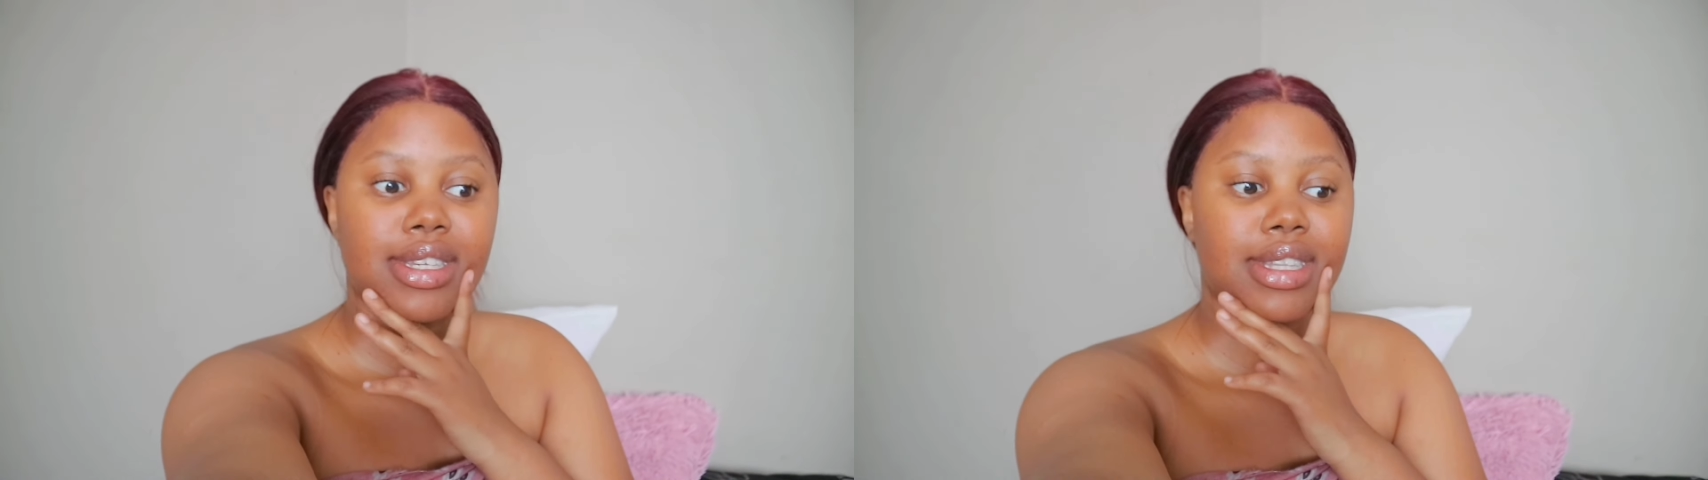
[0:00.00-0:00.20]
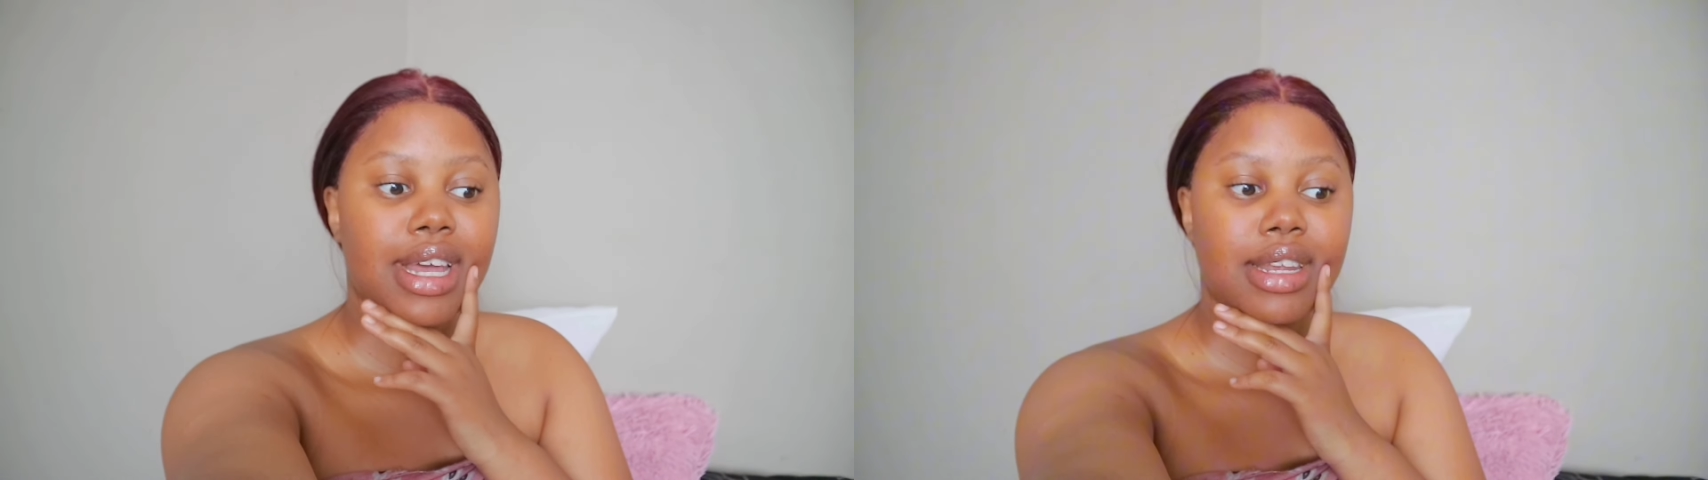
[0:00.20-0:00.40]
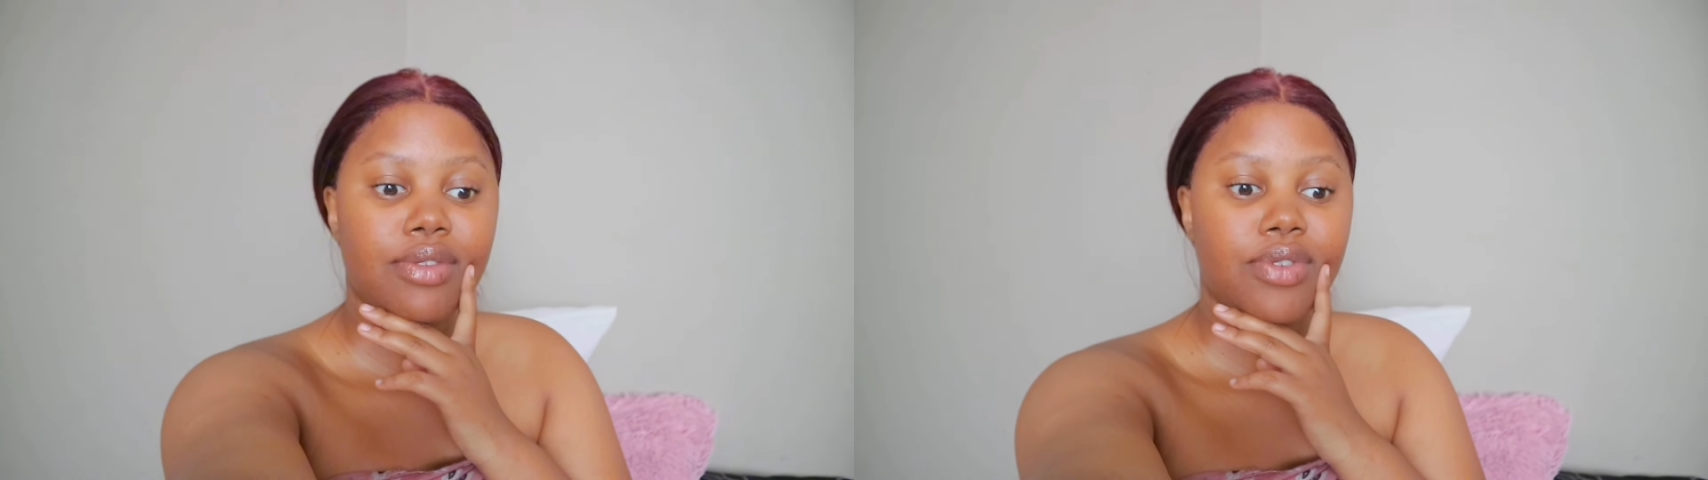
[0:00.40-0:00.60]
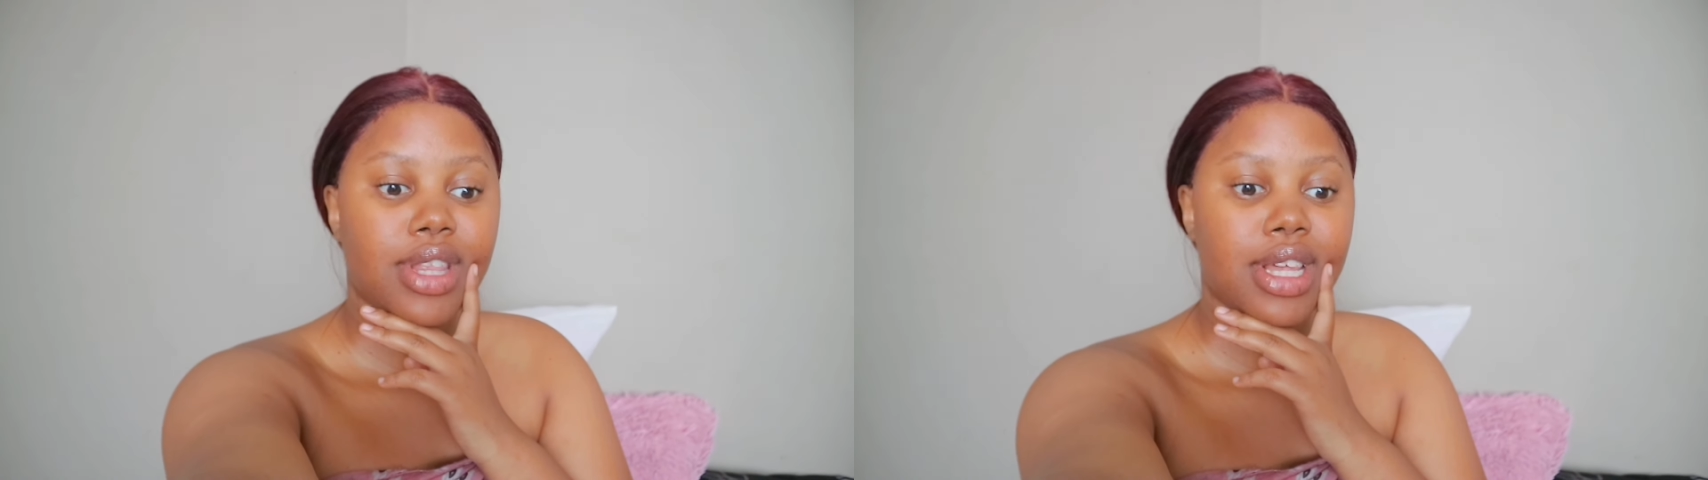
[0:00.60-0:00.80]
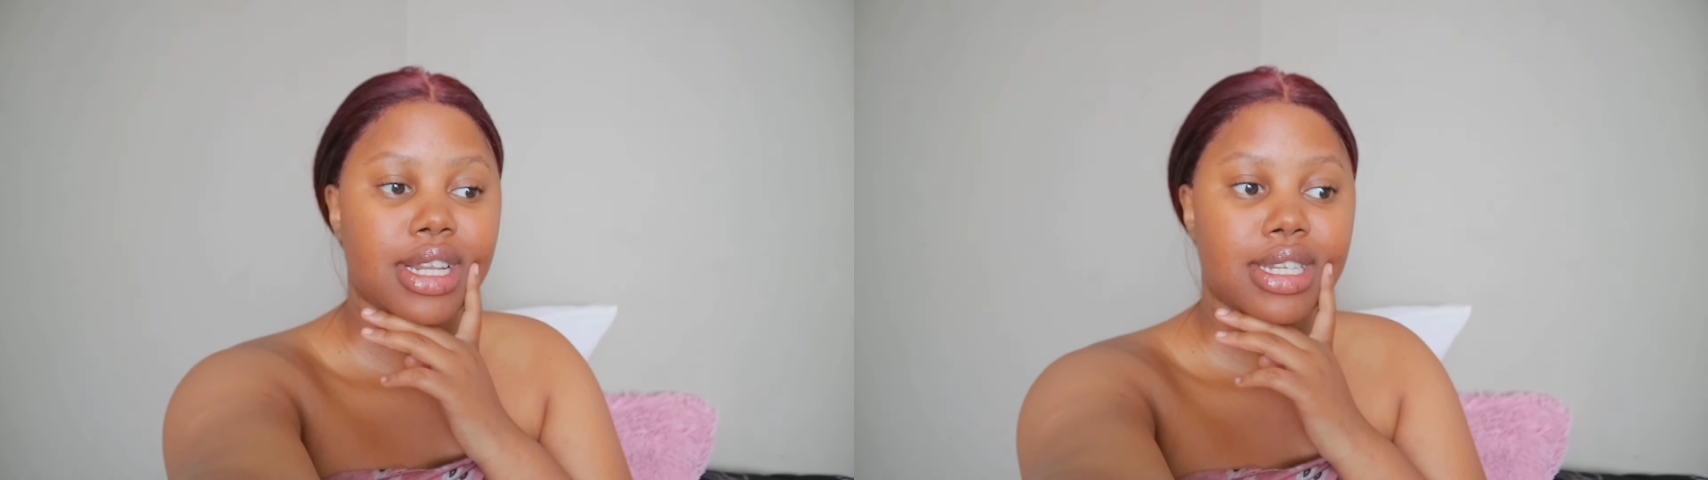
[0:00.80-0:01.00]
studying
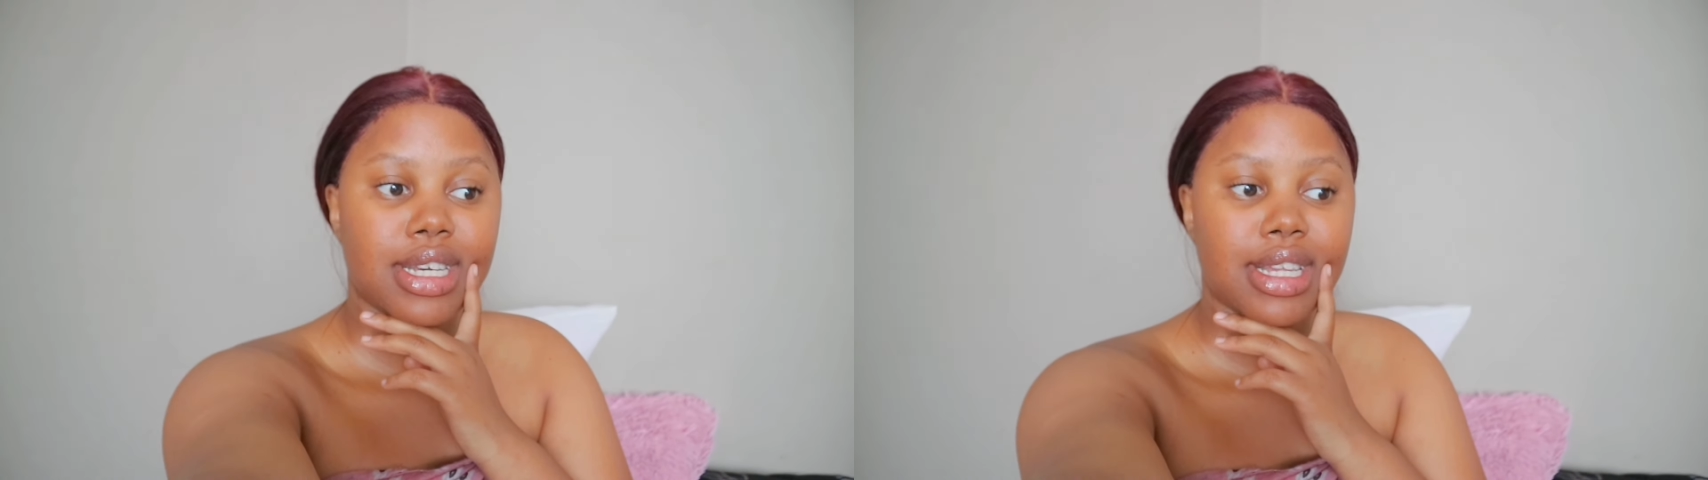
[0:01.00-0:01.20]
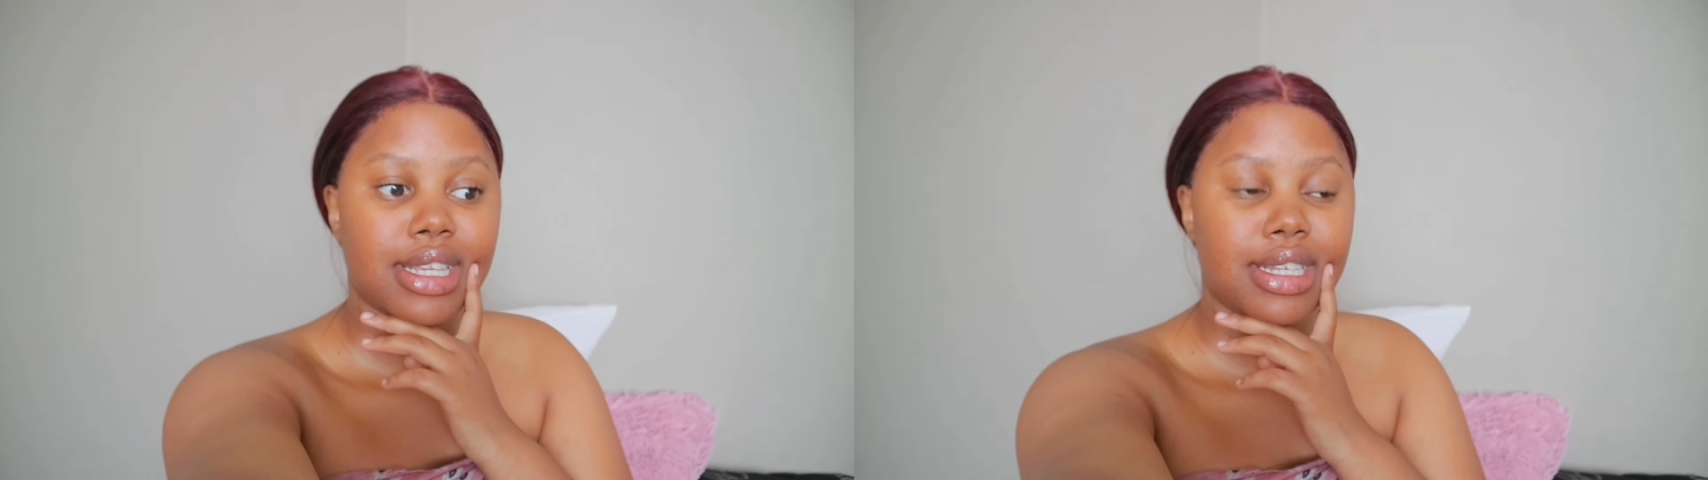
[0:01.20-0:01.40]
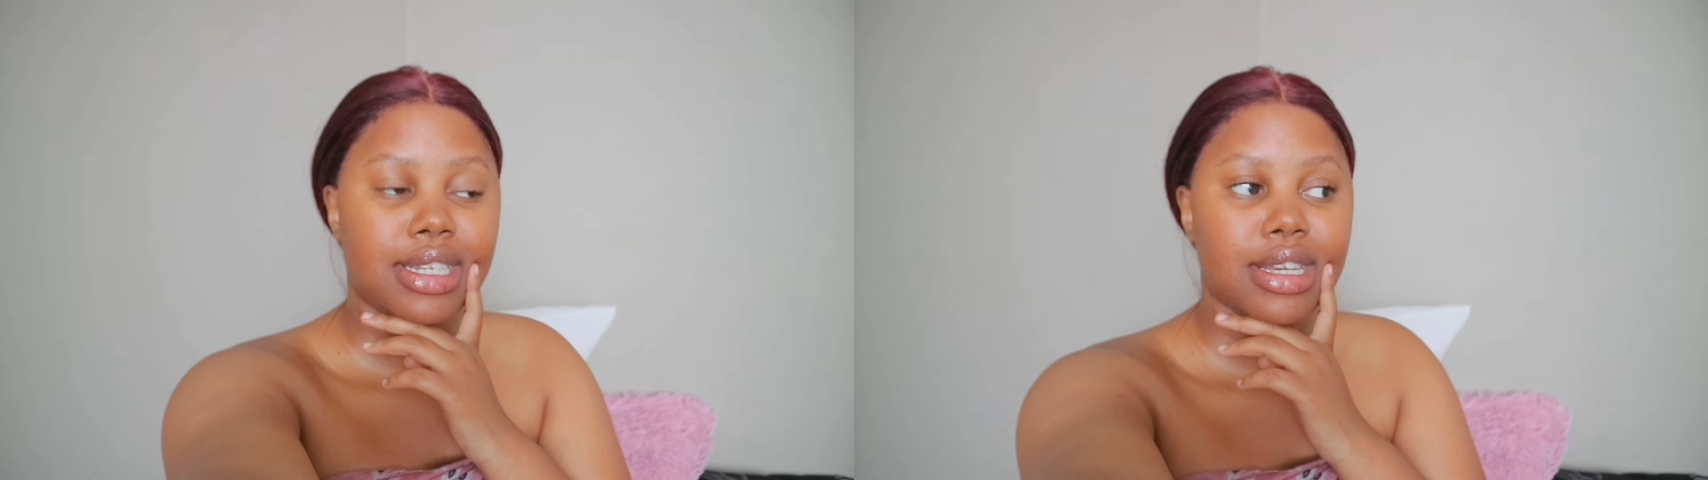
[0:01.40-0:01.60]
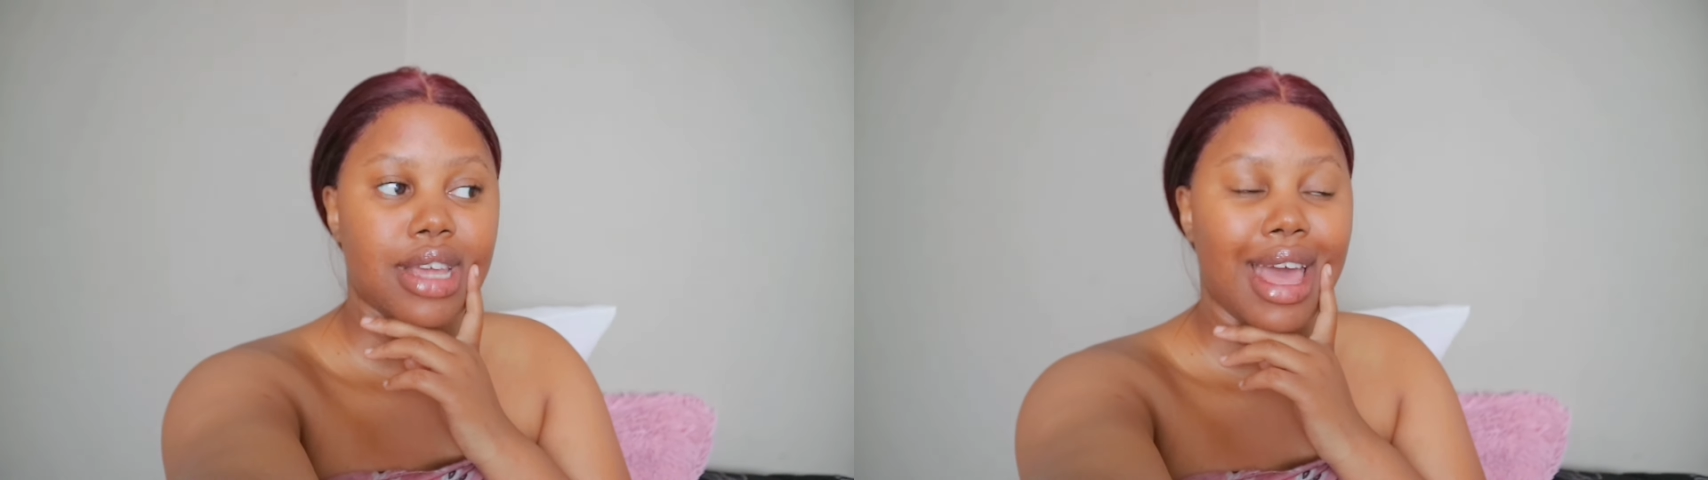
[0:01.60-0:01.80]
for that test